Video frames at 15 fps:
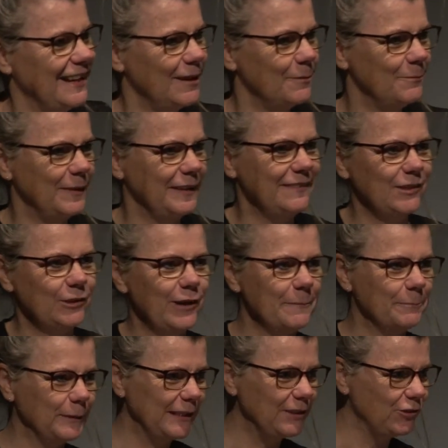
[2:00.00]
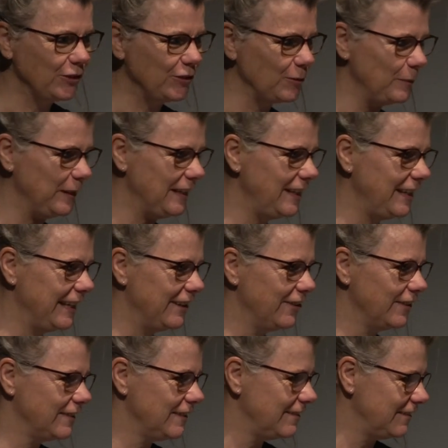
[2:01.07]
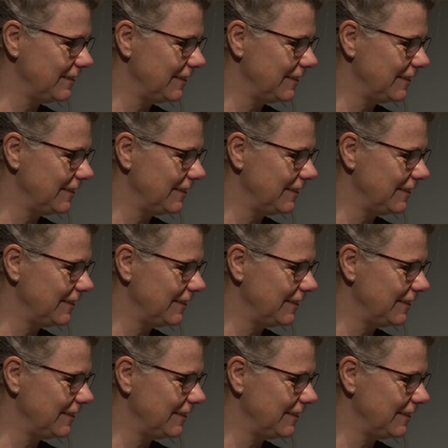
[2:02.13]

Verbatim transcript: um, it's a great pleasure to be here at this